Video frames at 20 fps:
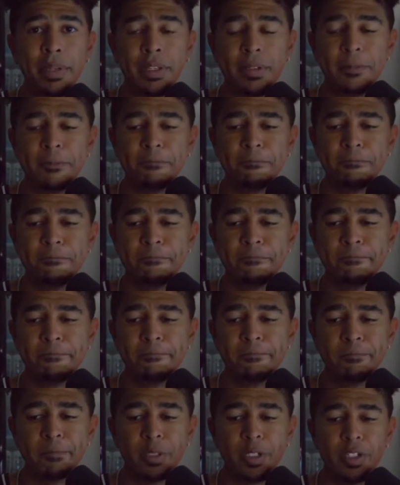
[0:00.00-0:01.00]
this is
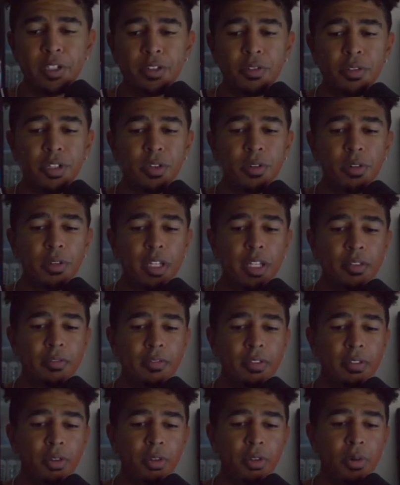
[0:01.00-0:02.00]
sad. You know, don't live
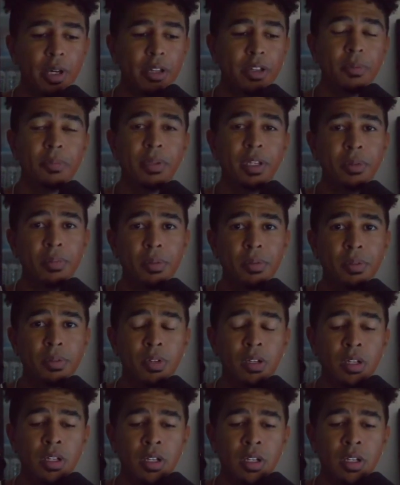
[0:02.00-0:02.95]
through other people,